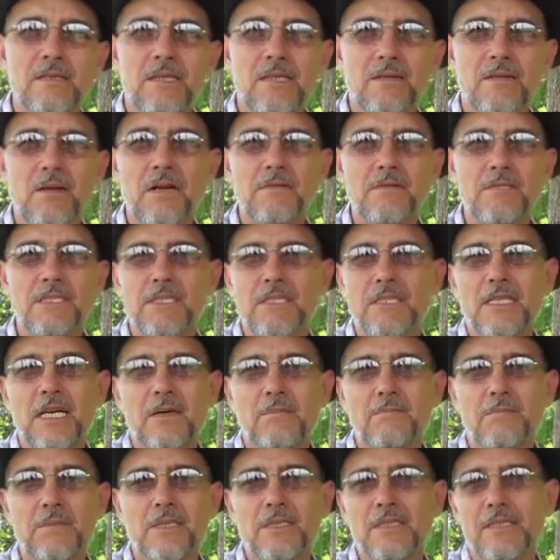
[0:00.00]
rubbish
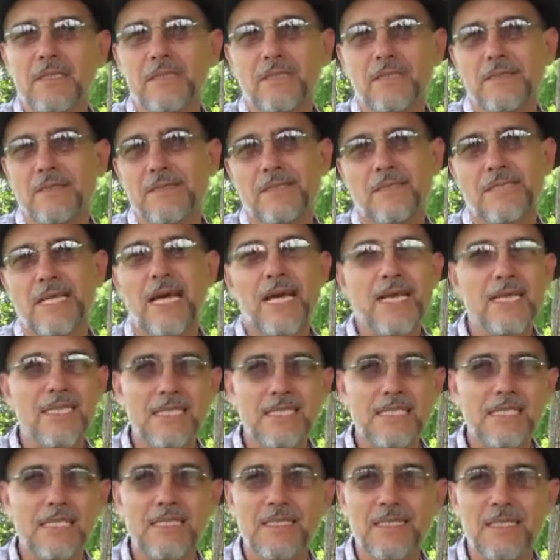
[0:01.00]
dumping
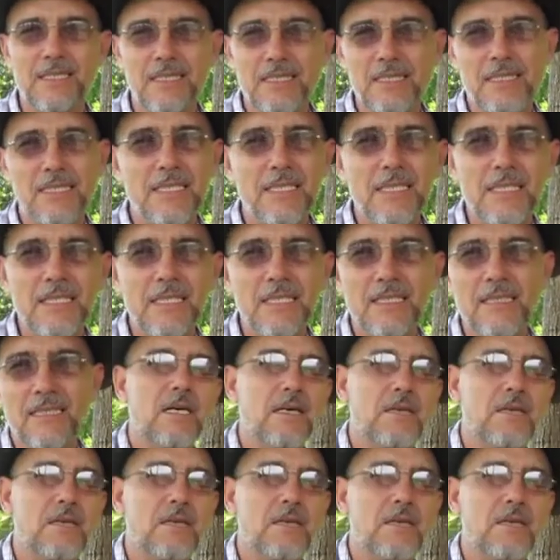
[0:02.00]
sites in the city.